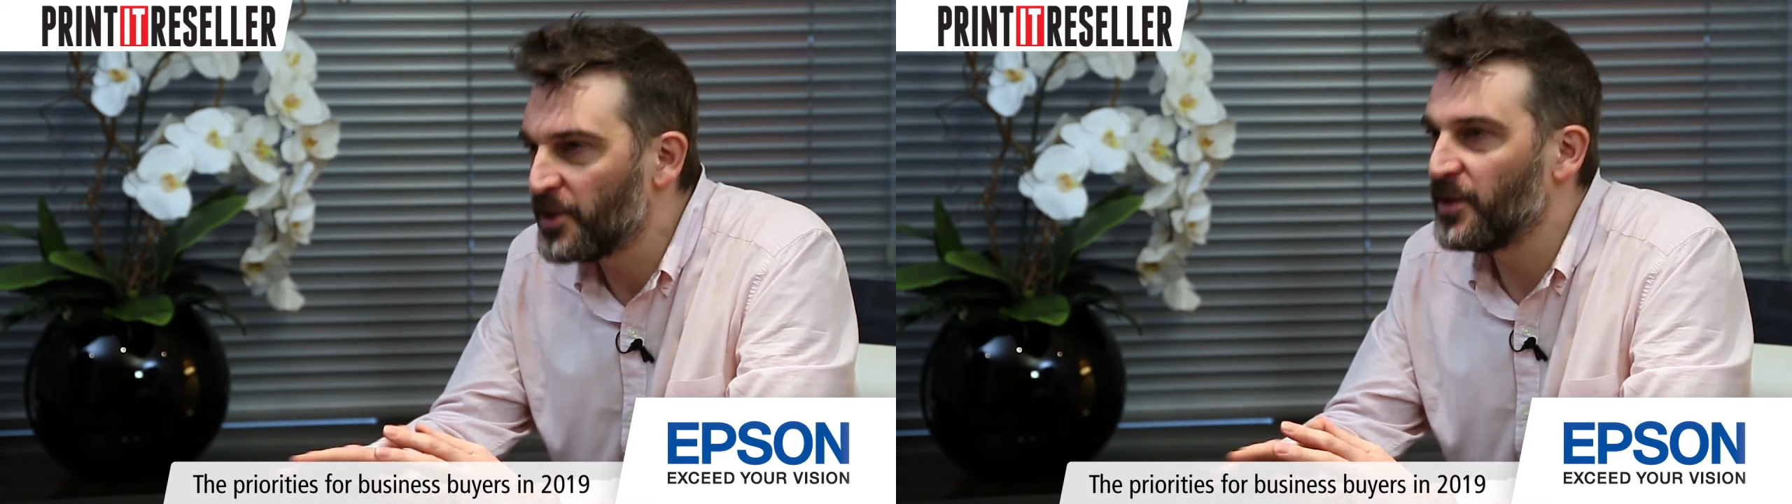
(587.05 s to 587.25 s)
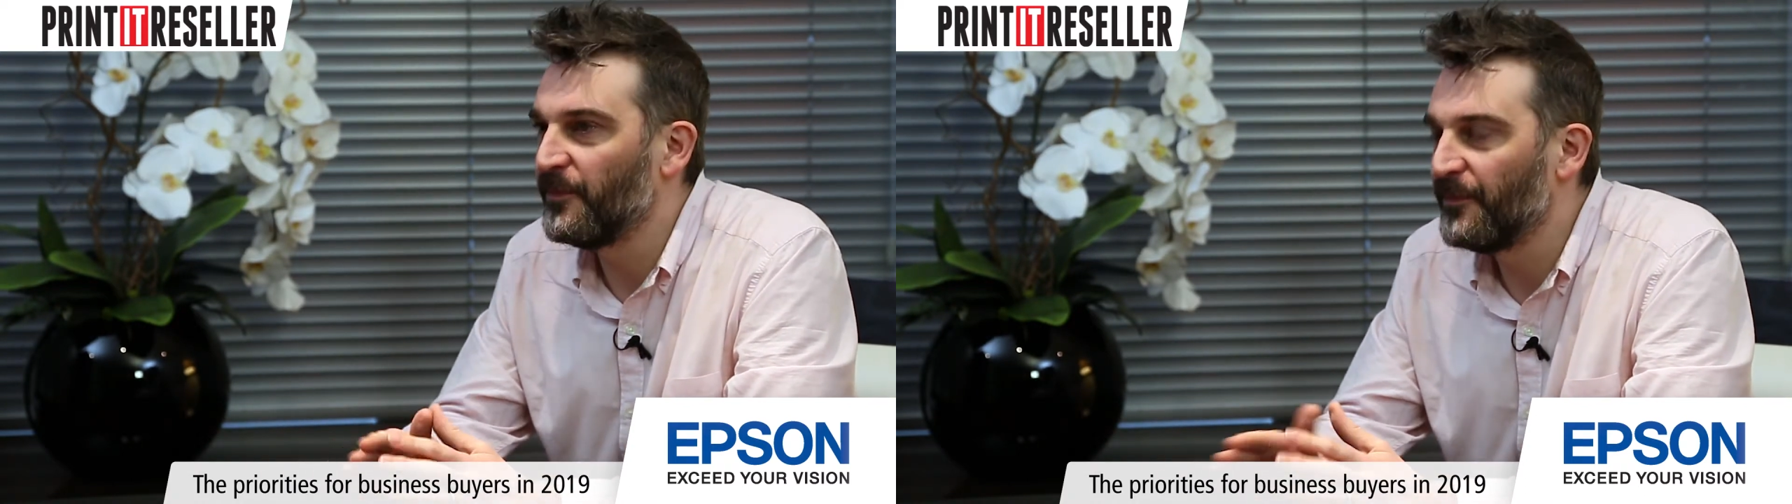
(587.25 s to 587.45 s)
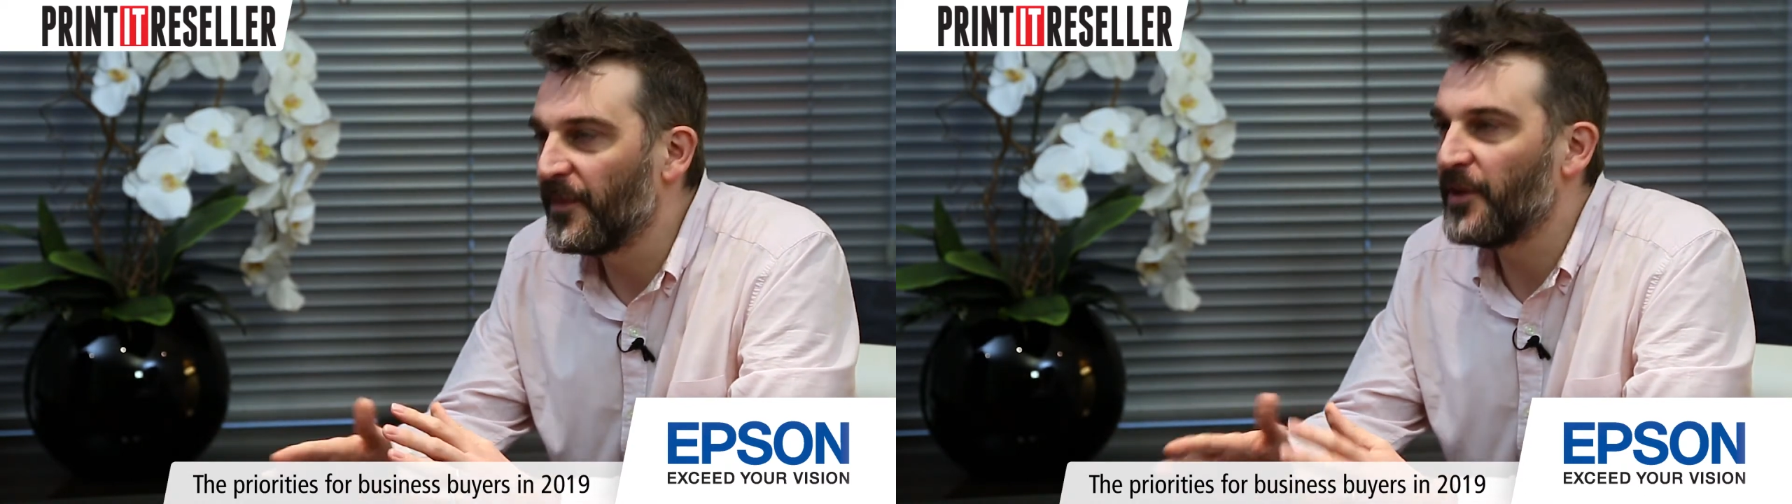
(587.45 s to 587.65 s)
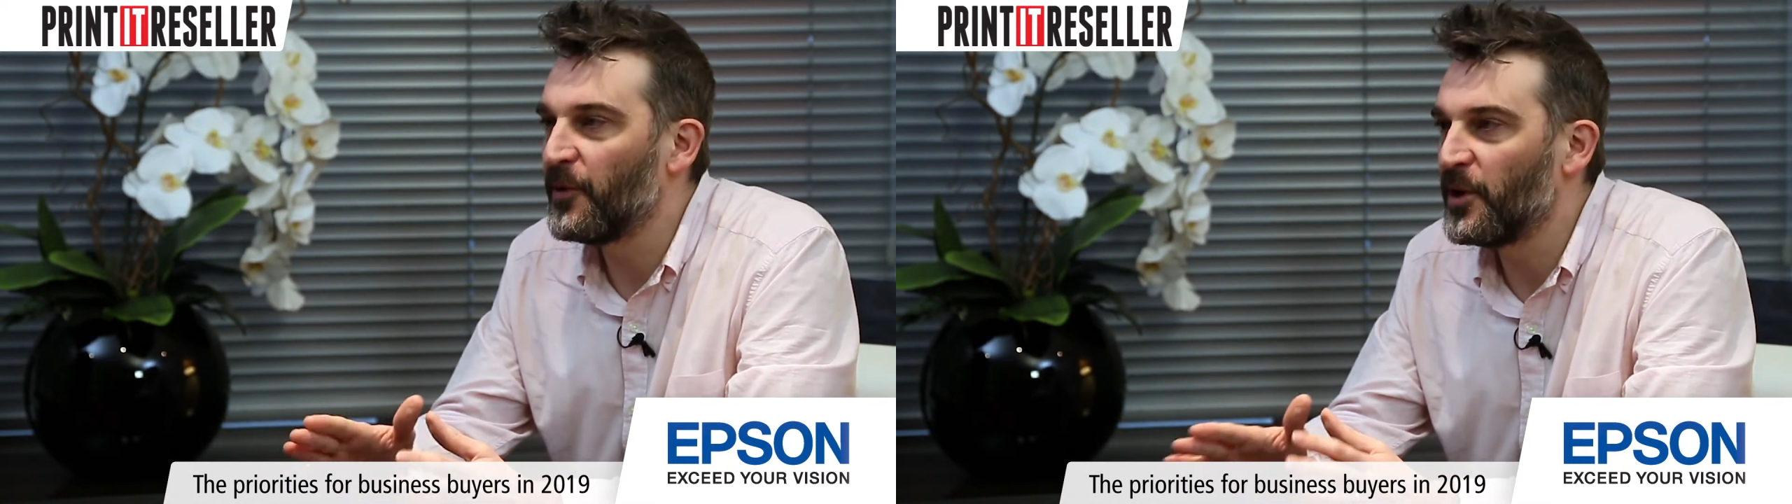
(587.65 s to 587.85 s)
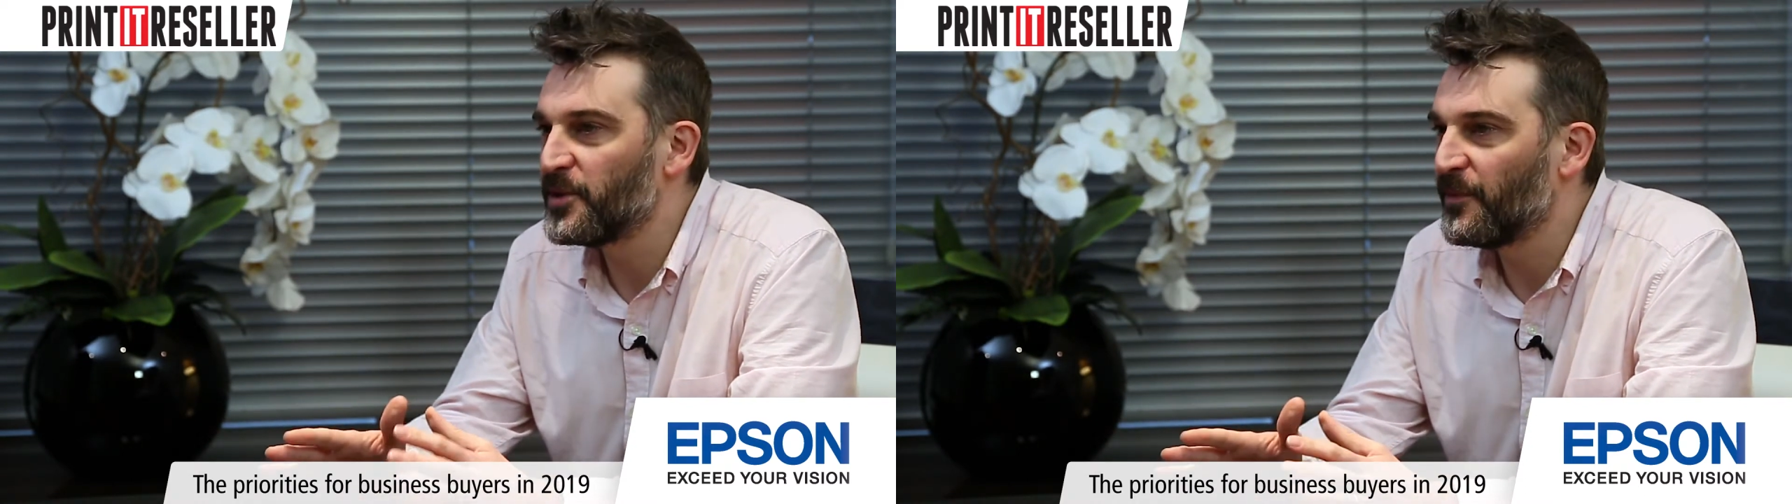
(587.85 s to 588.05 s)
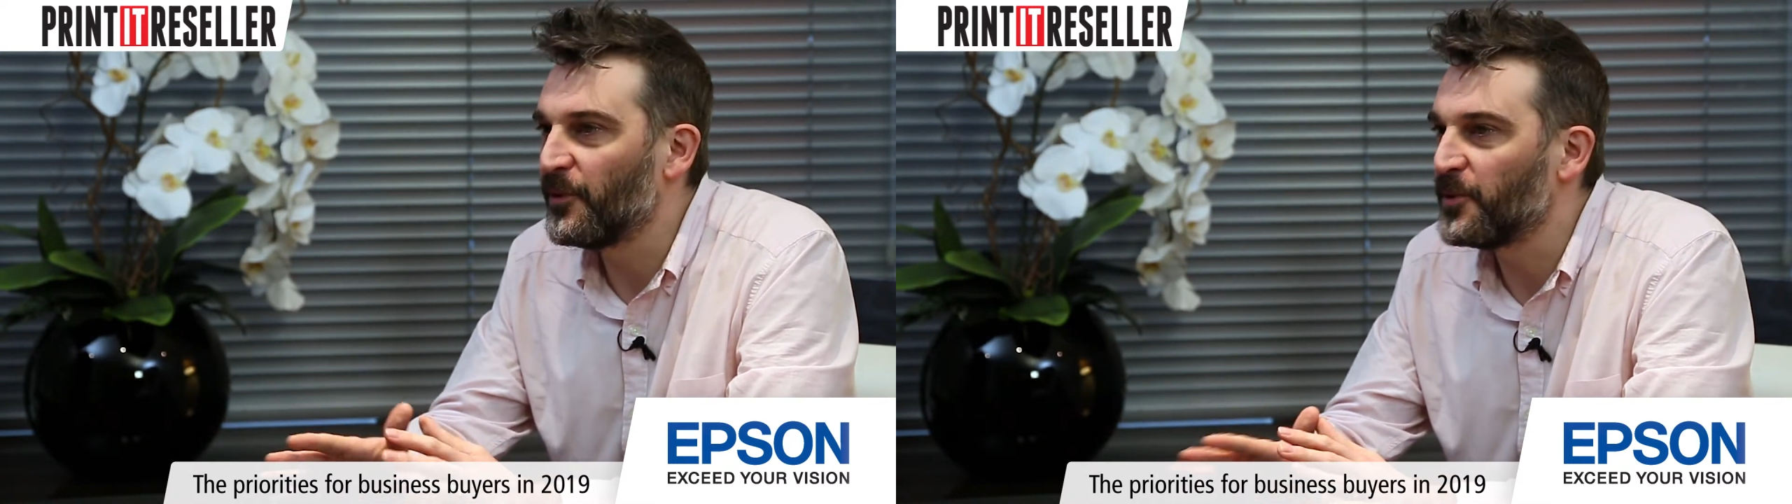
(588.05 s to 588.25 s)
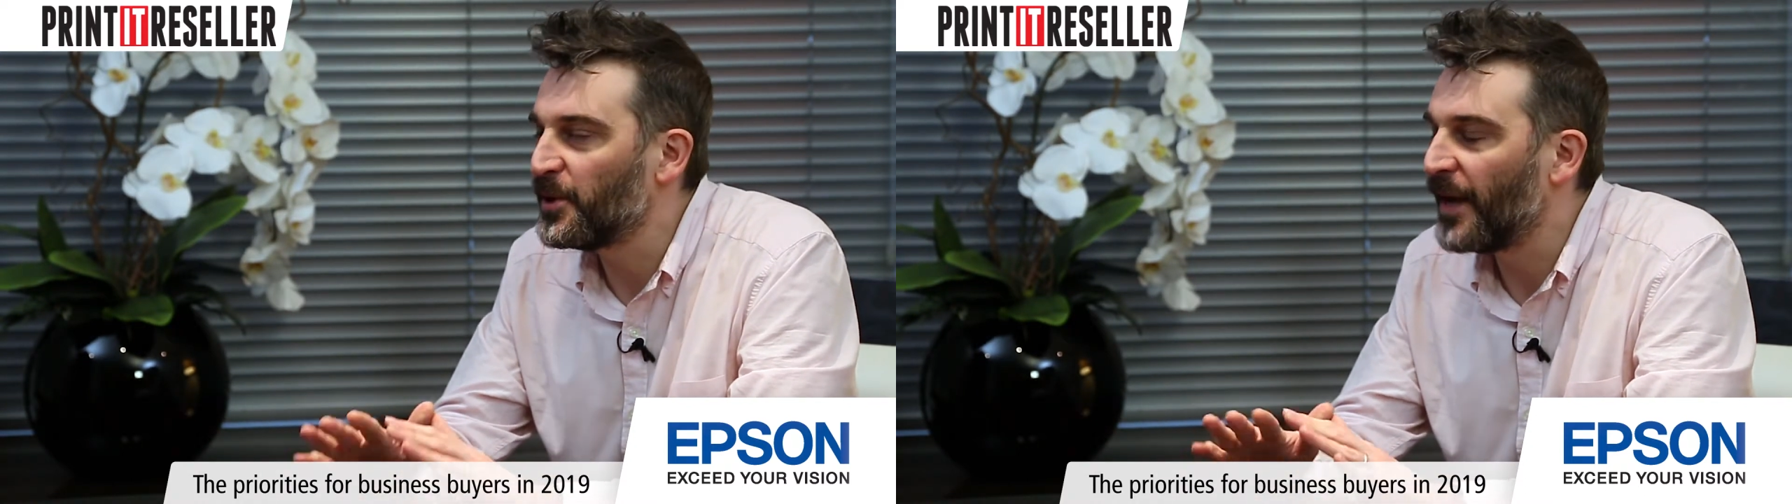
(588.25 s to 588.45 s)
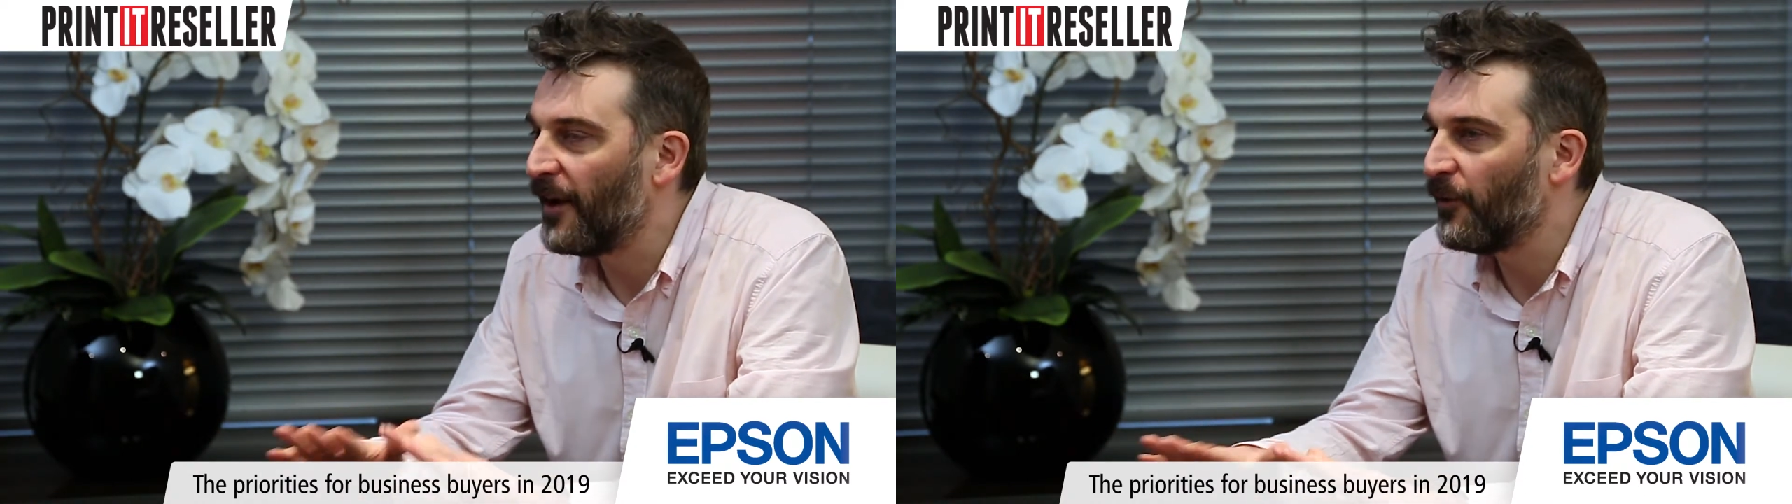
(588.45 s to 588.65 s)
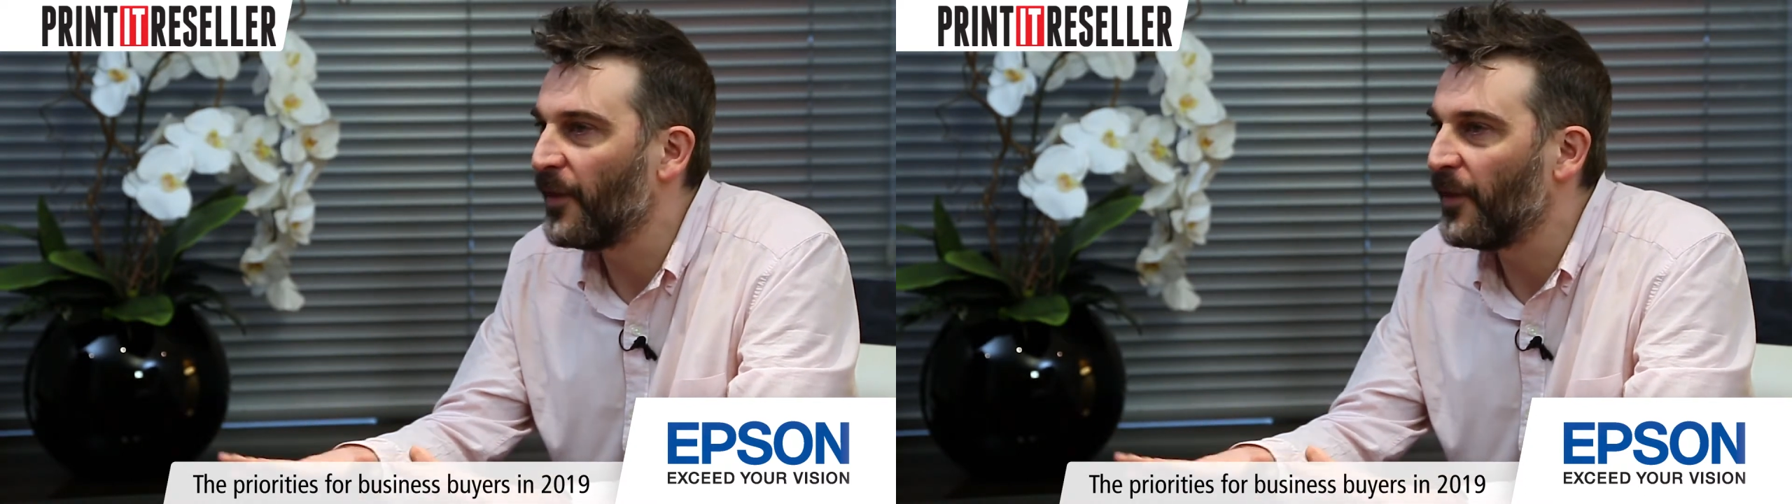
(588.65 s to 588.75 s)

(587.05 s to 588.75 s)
some thoughts on how